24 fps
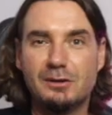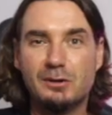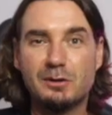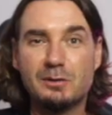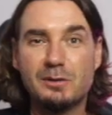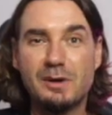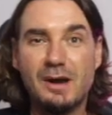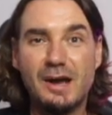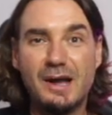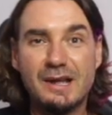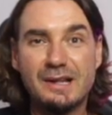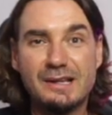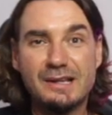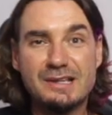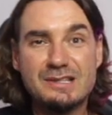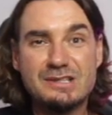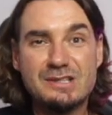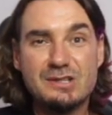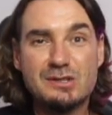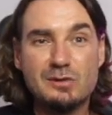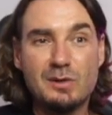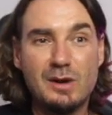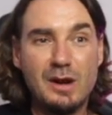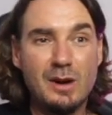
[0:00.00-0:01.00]
right, let's
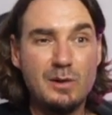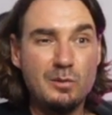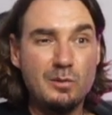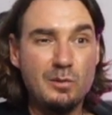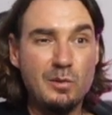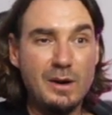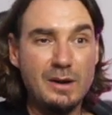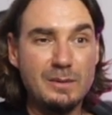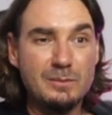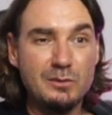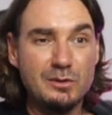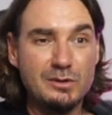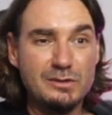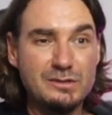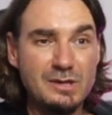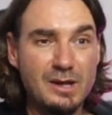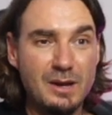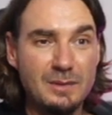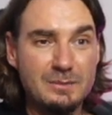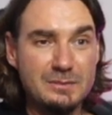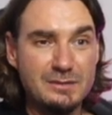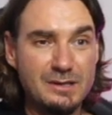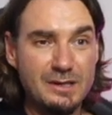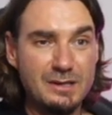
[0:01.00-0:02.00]
just try it one more
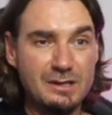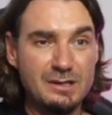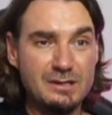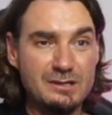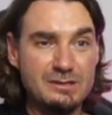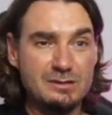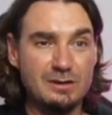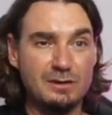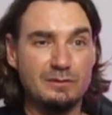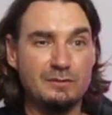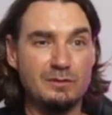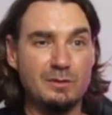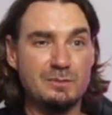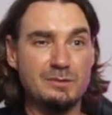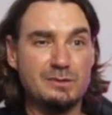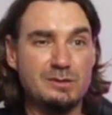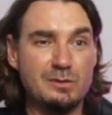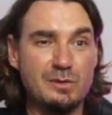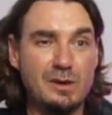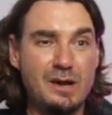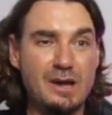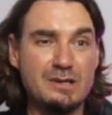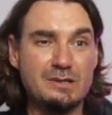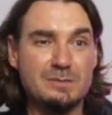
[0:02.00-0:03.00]
time together. So from
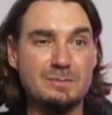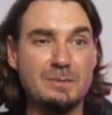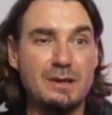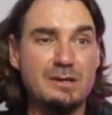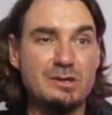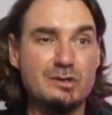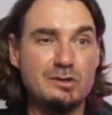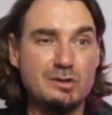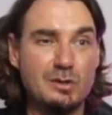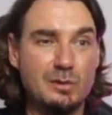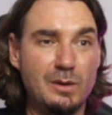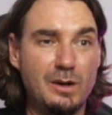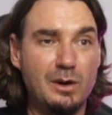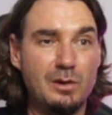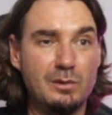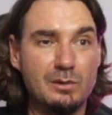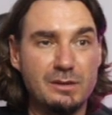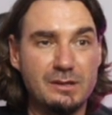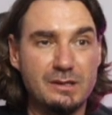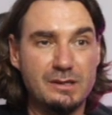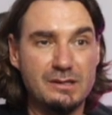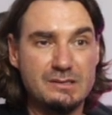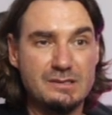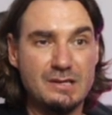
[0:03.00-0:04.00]
scratch, making sure we're
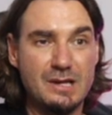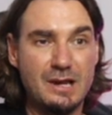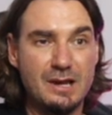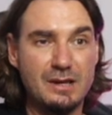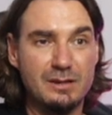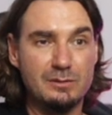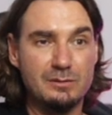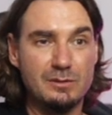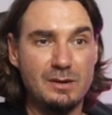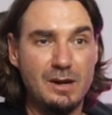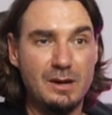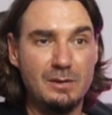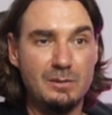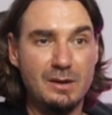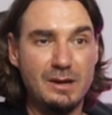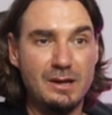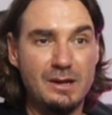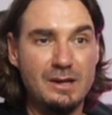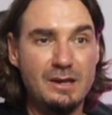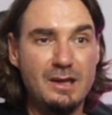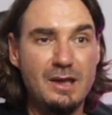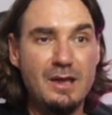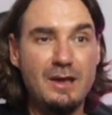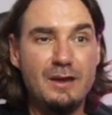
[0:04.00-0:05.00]
holding the guitar the right
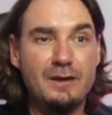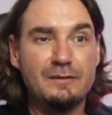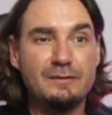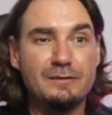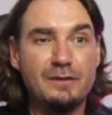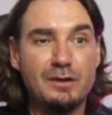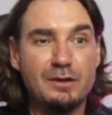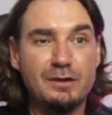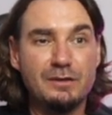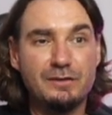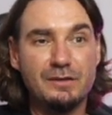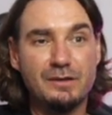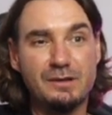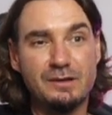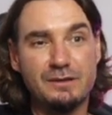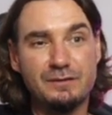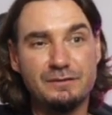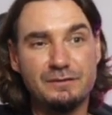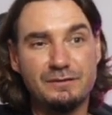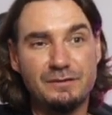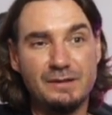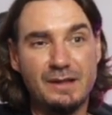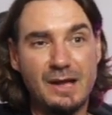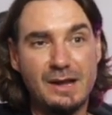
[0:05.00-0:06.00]
way. First finger
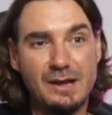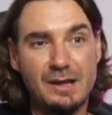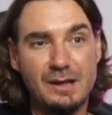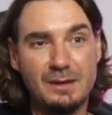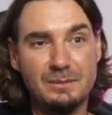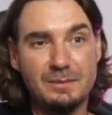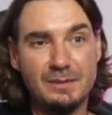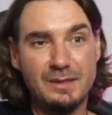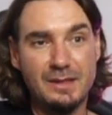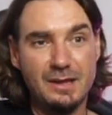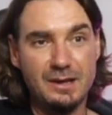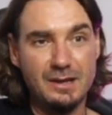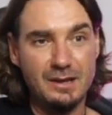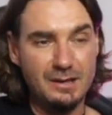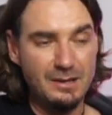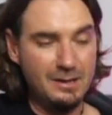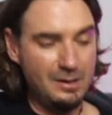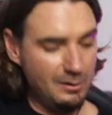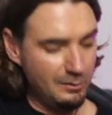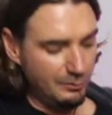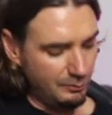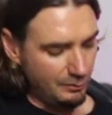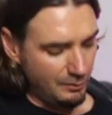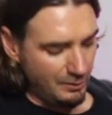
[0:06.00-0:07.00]
flat up there,
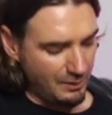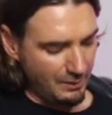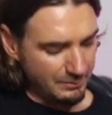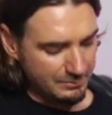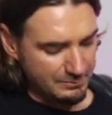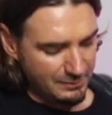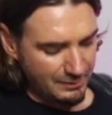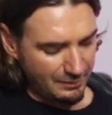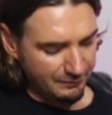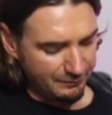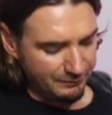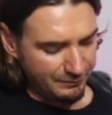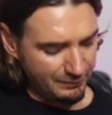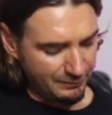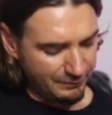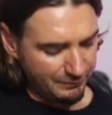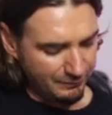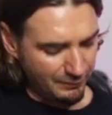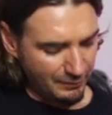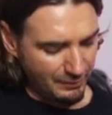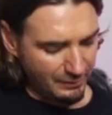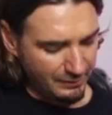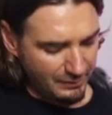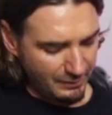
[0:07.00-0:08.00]
right up to that 5th
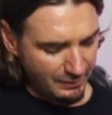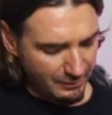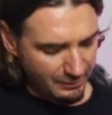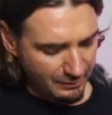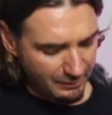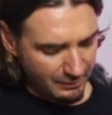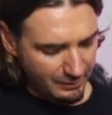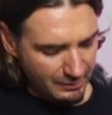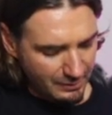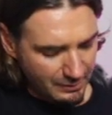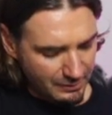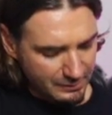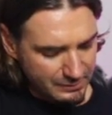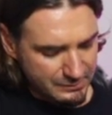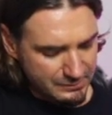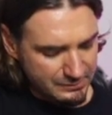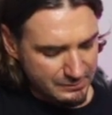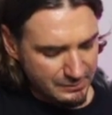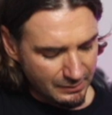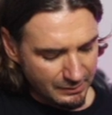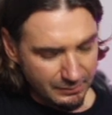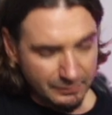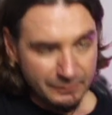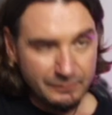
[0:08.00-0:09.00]
fret there.
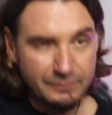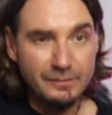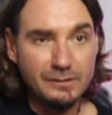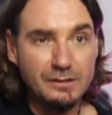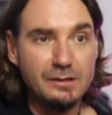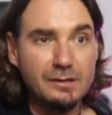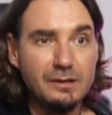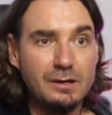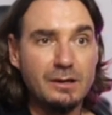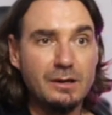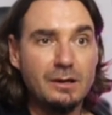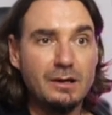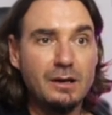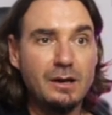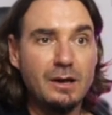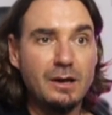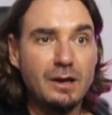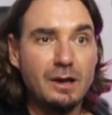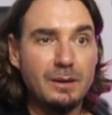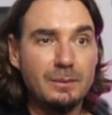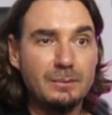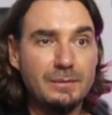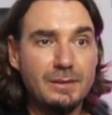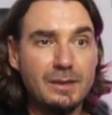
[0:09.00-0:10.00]
Second finger
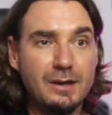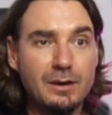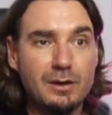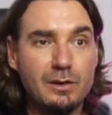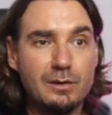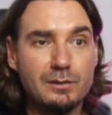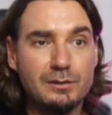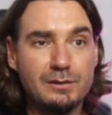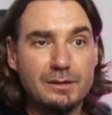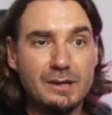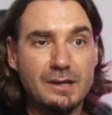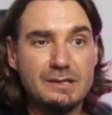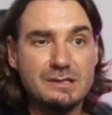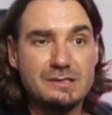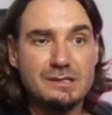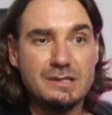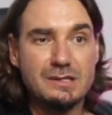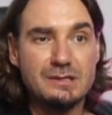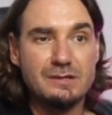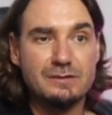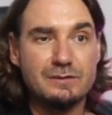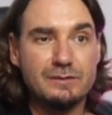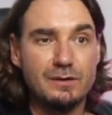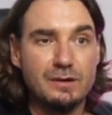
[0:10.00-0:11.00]
up there on that
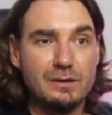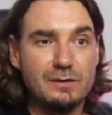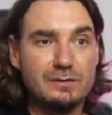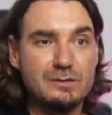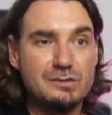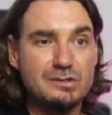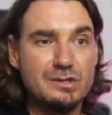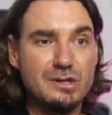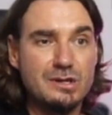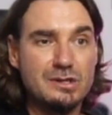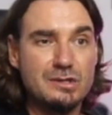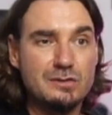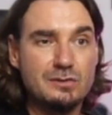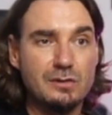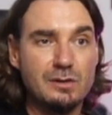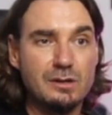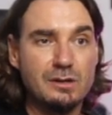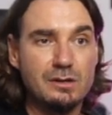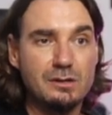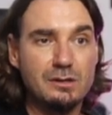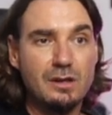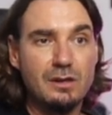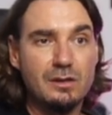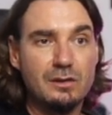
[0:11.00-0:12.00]
6th fret of the G
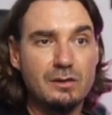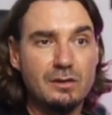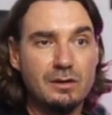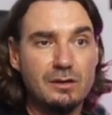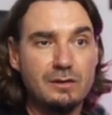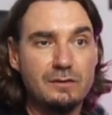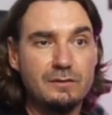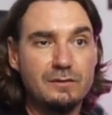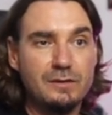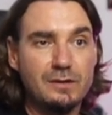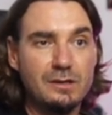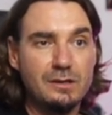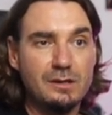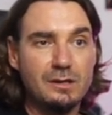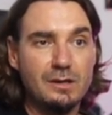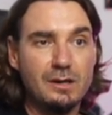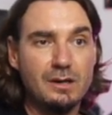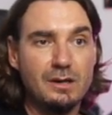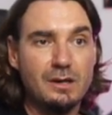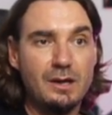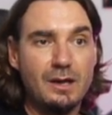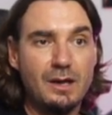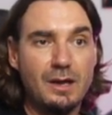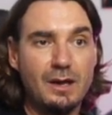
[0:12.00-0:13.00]
string. Third
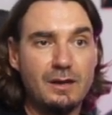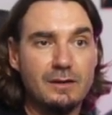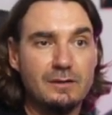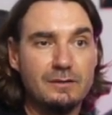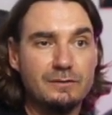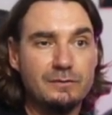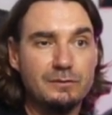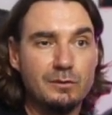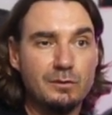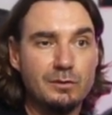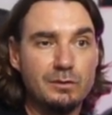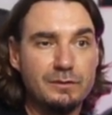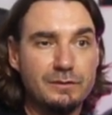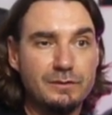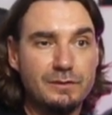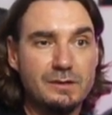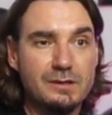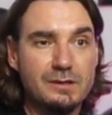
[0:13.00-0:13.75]
finger and 4th finger